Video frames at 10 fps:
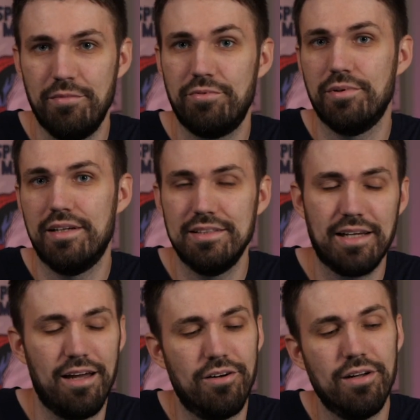before the
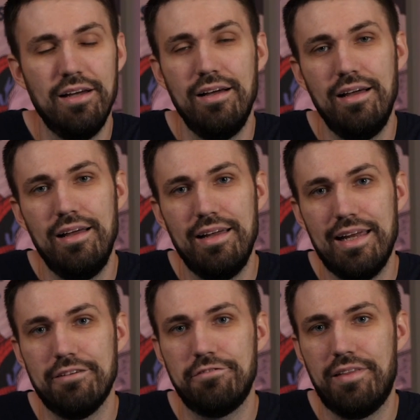discount
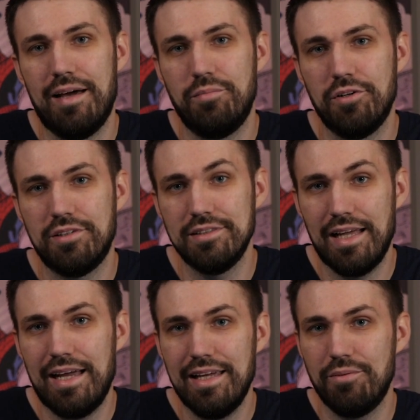if that book does
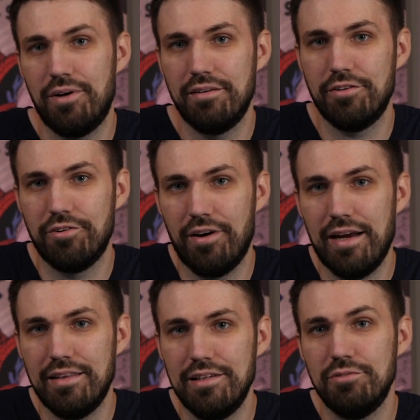not hit whatever
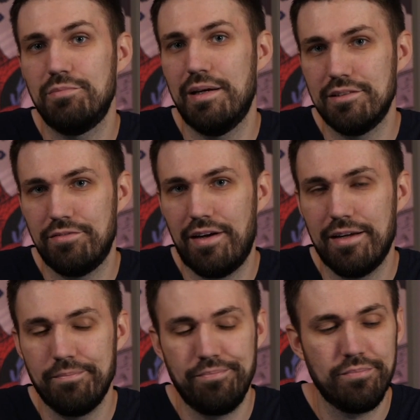grade that you
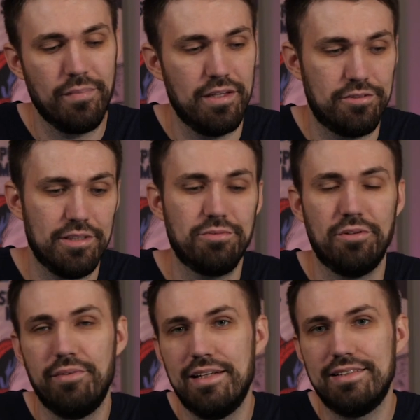specify. So that's
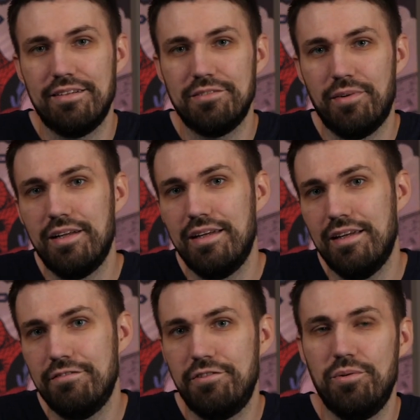one way to save some money
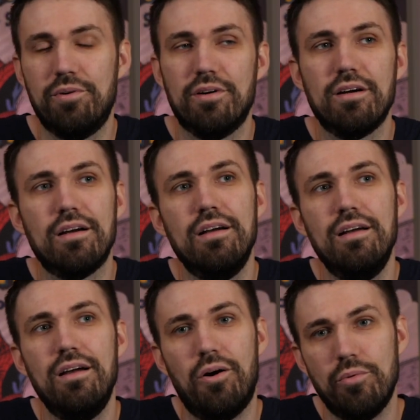if you were
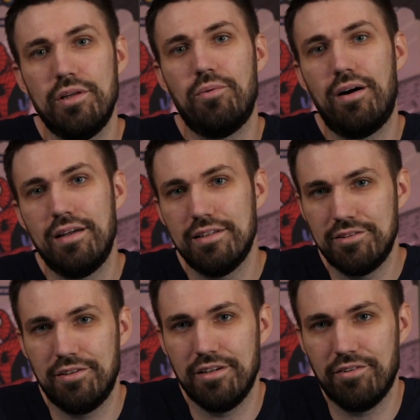only wanting a
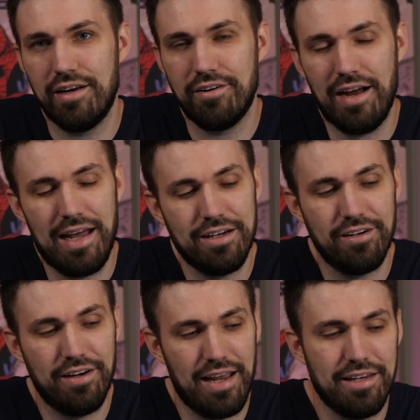certain grade or
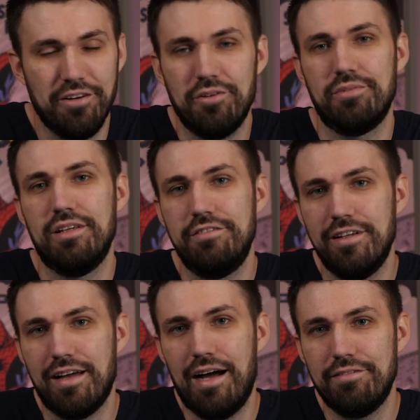higher and you don't really
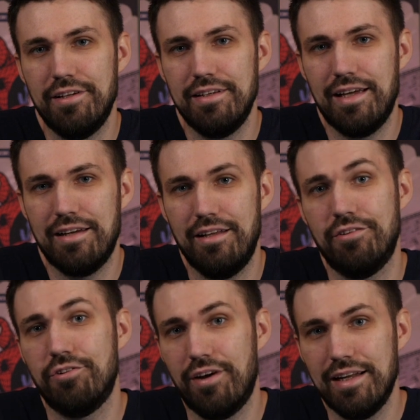feel confident yet in
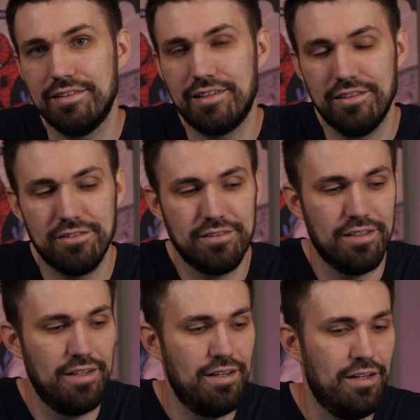your grading skills.
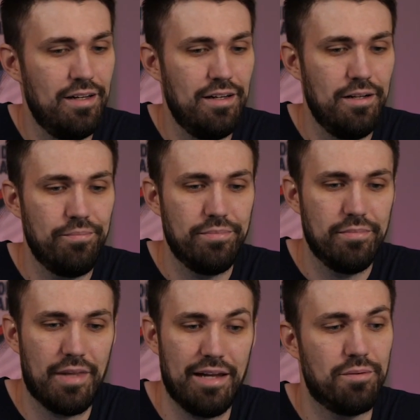
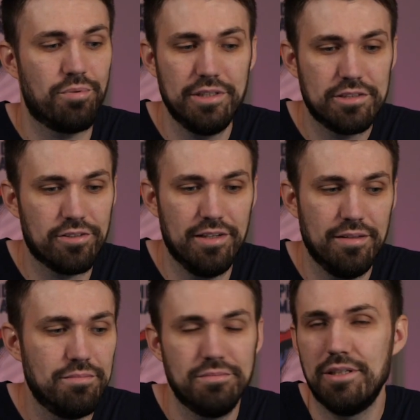I don't
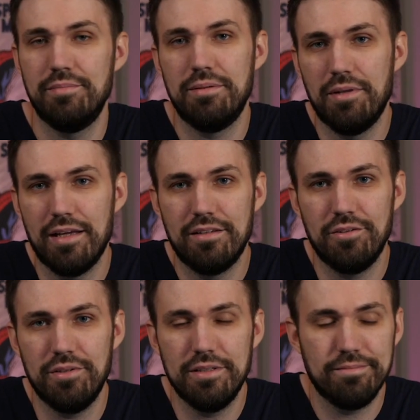pre-screen, some people like to
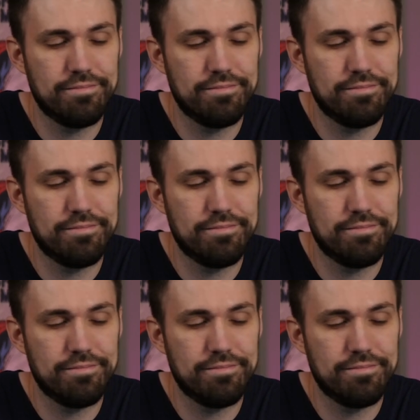do it.